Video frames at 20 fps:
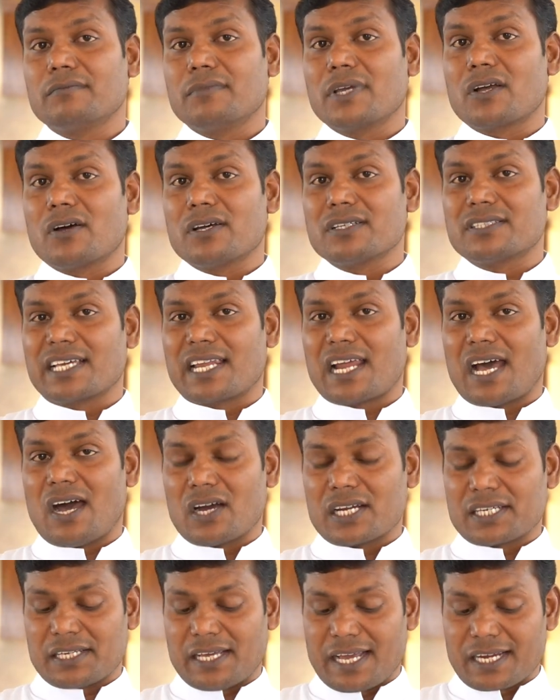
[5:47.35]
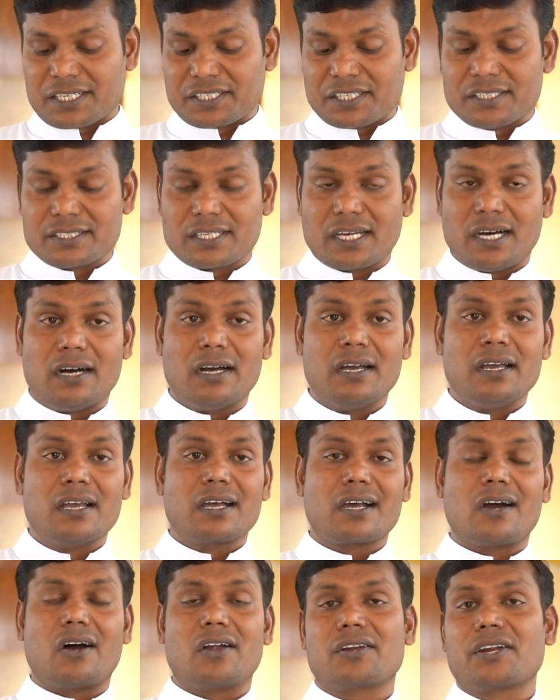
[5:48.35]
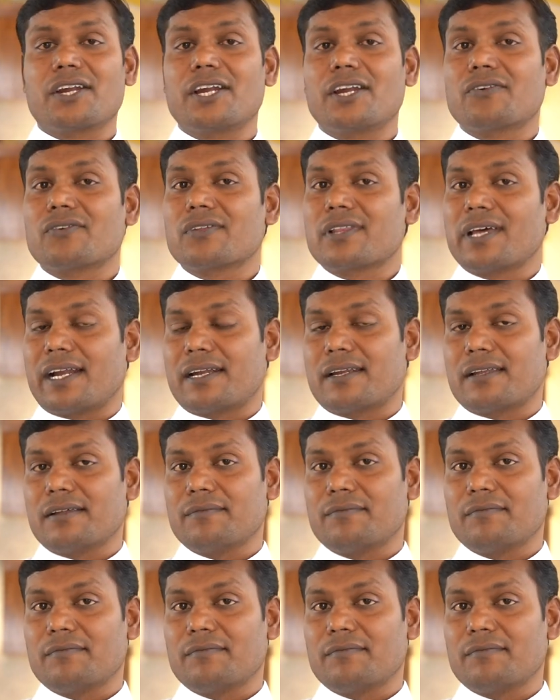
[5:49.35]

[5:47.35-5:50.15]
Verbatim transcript: because their actions are contrary to that.